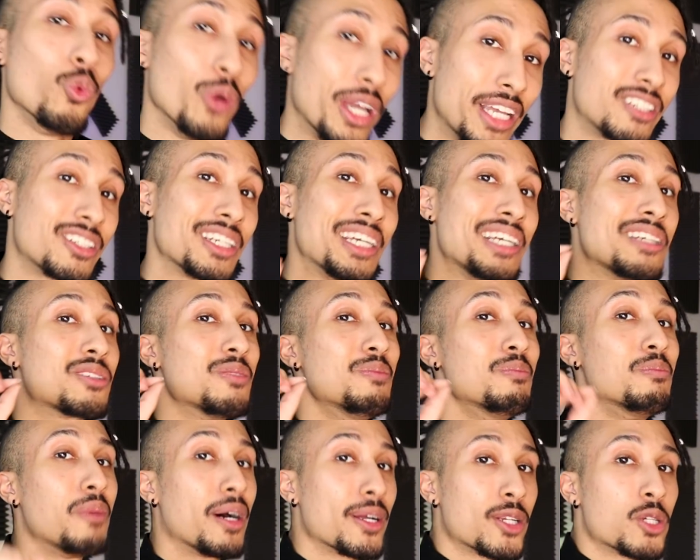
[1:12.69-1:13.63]
which is
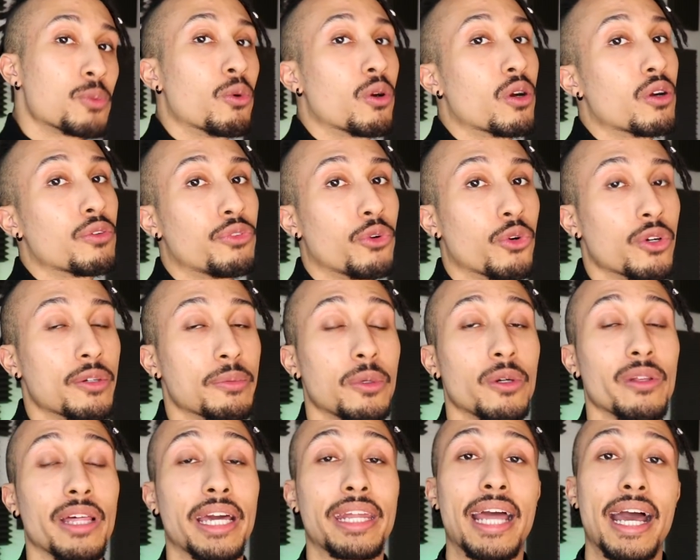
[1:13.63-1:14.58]
much more
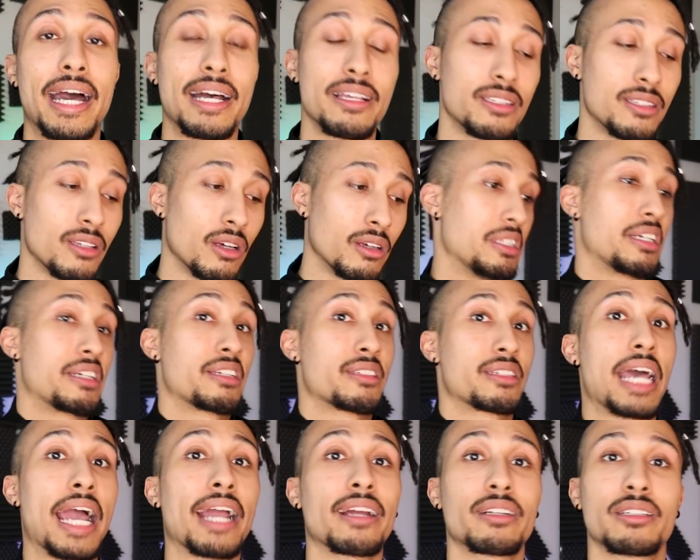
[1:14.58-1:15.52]
affordable and has the
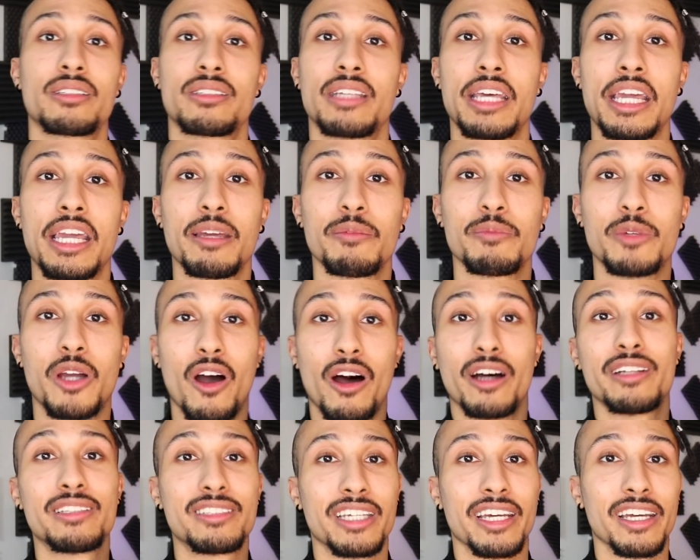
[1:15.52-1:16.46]
exact same
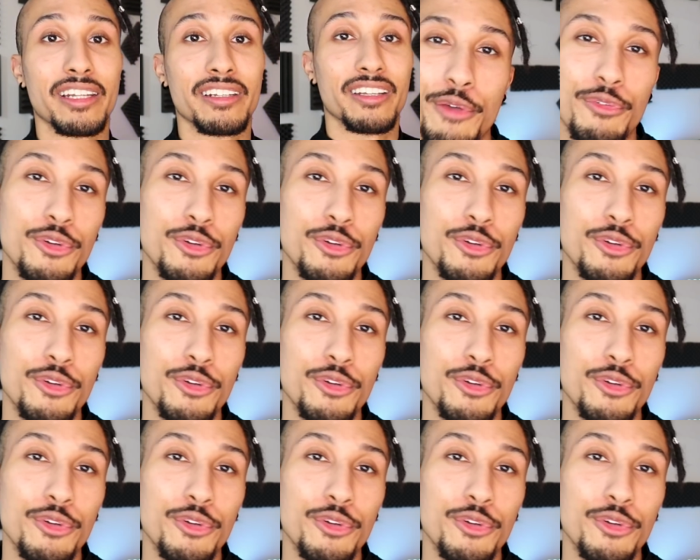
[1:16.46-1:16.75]
content.